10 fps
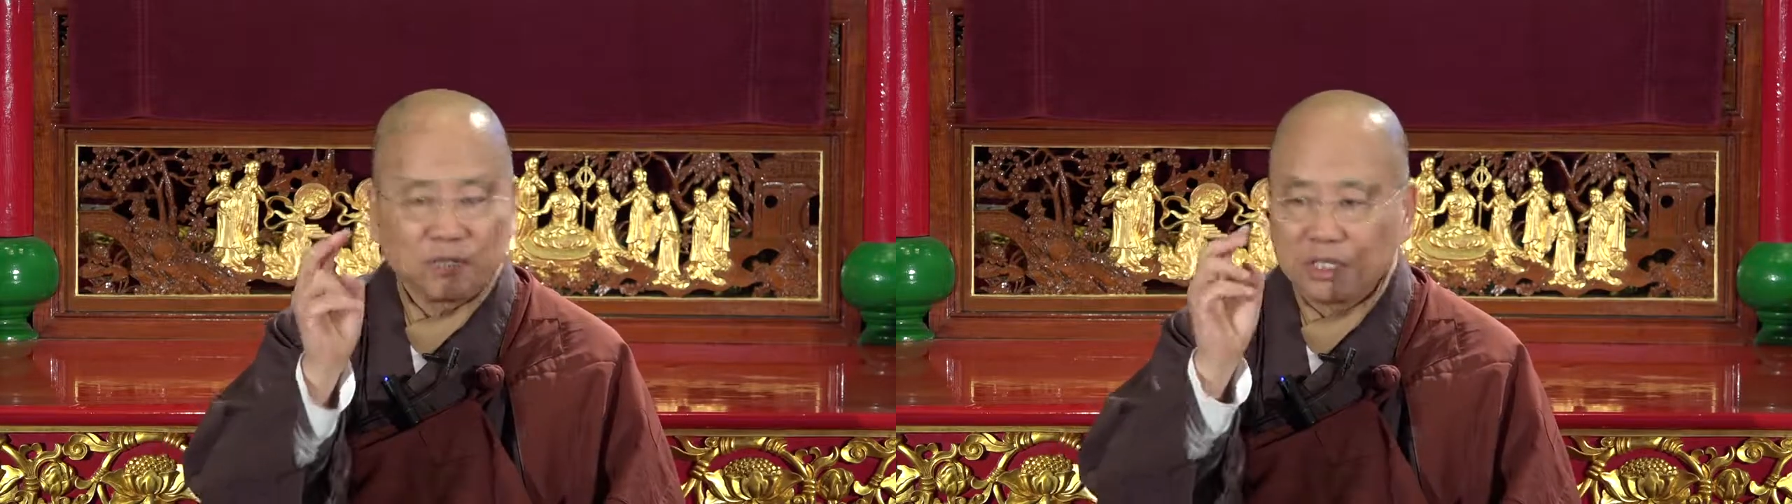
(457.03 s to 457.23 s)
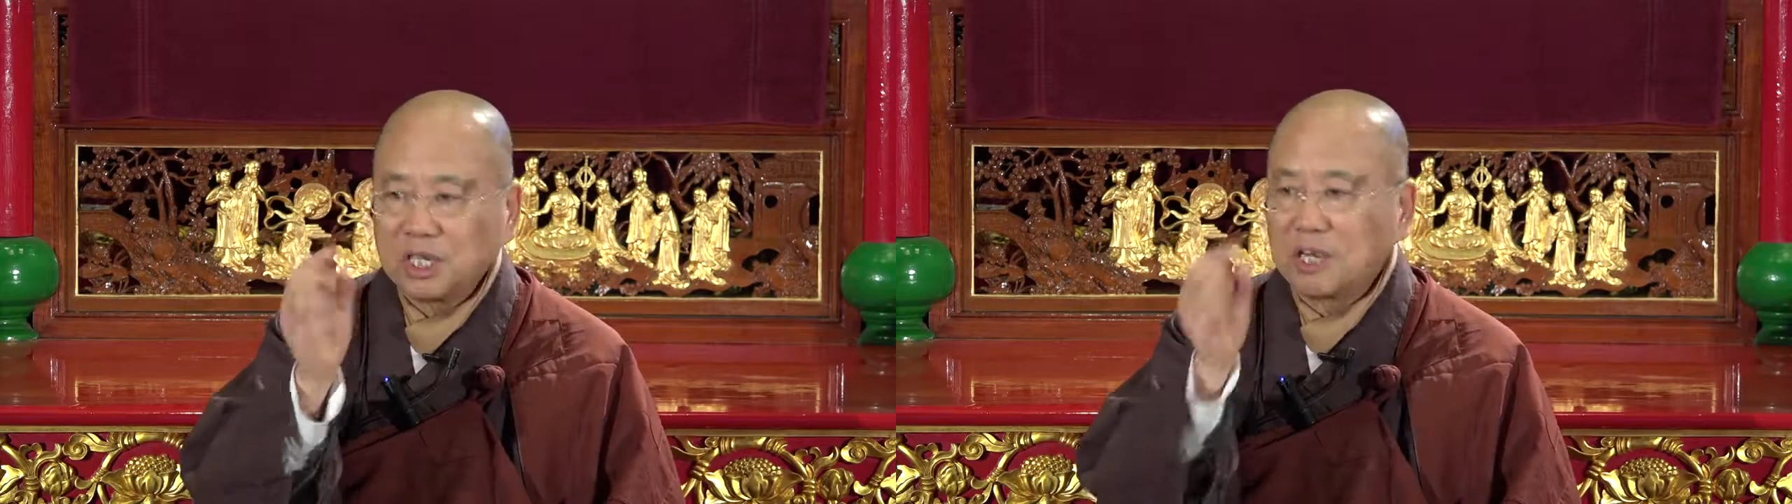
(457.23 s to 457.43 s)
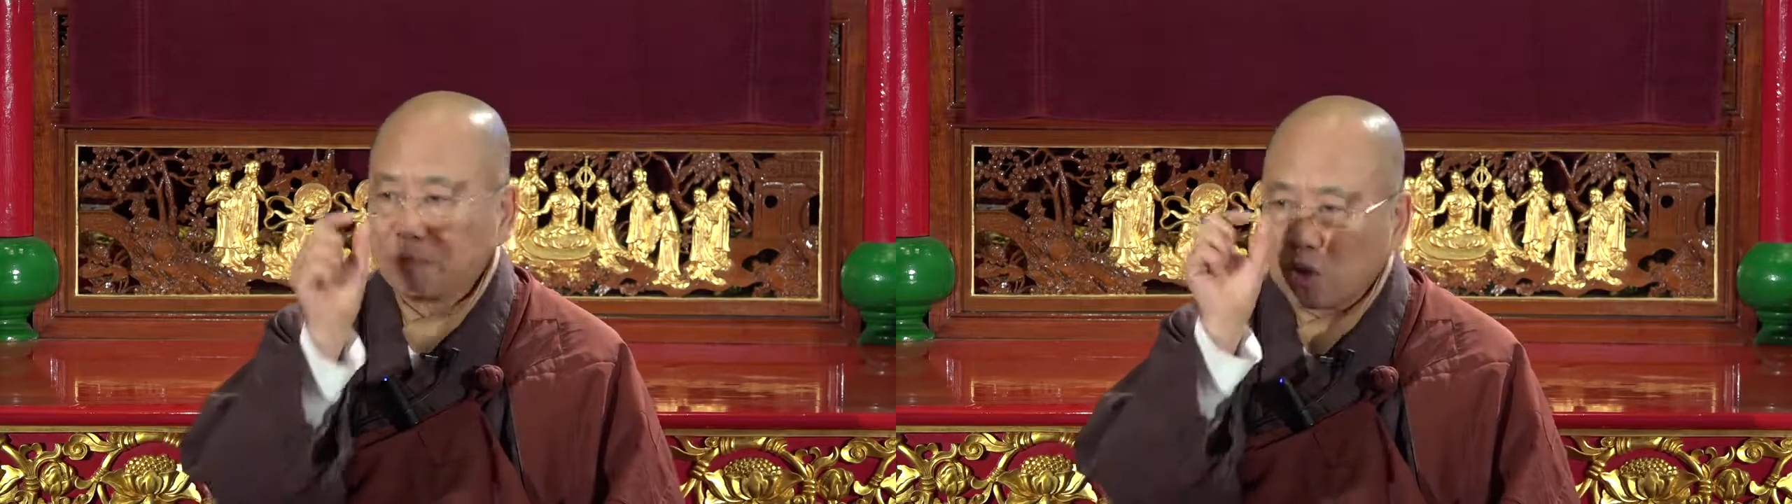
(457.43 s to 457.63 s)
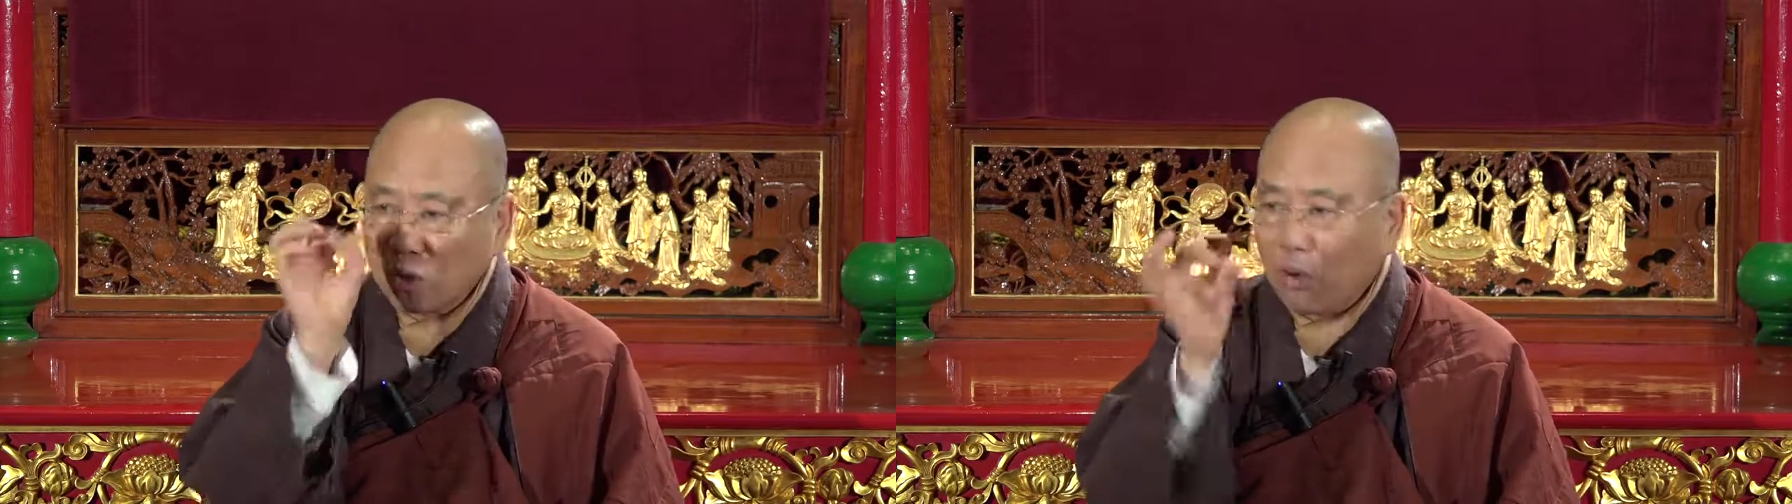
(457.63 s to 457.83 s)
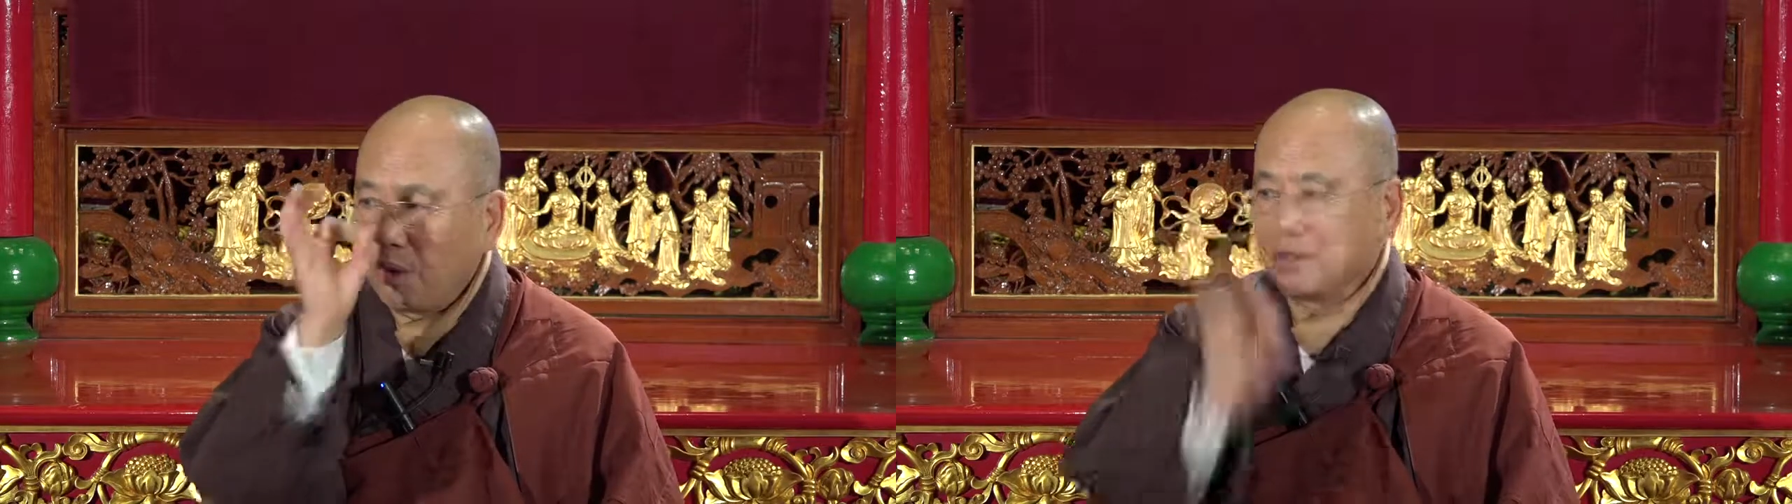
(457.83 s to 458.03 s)
the same
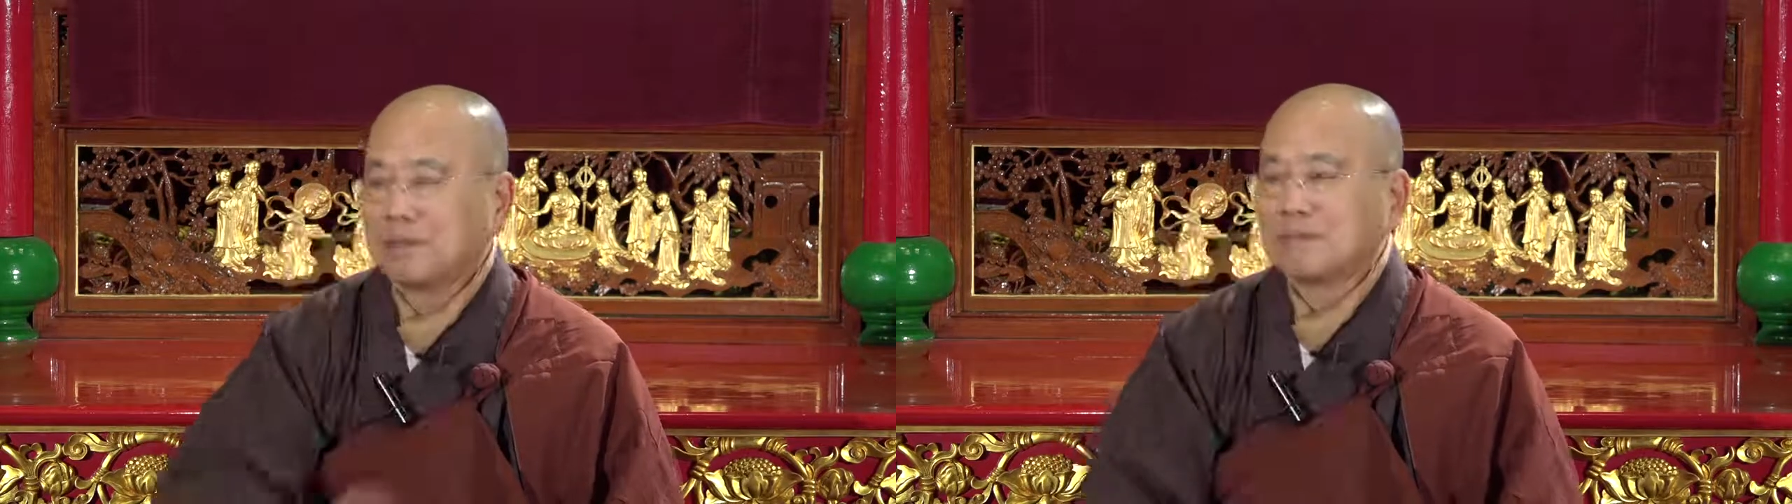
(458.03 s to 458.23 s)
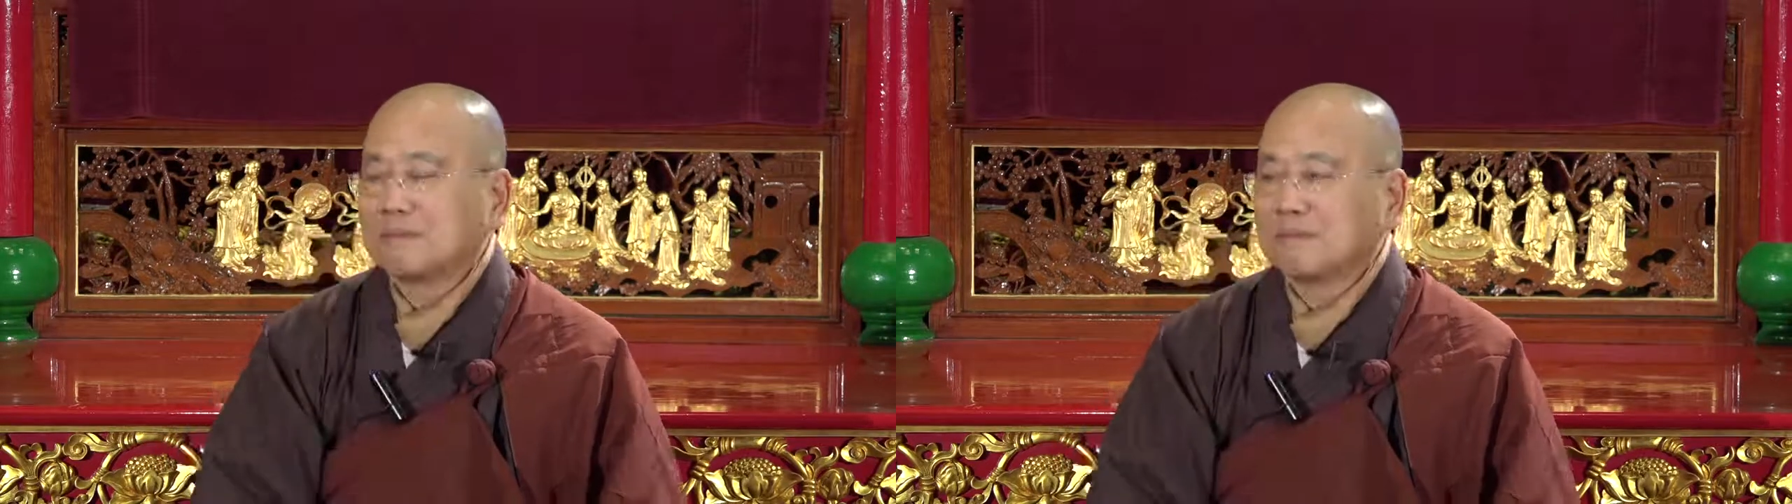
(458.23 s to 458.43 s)
coin.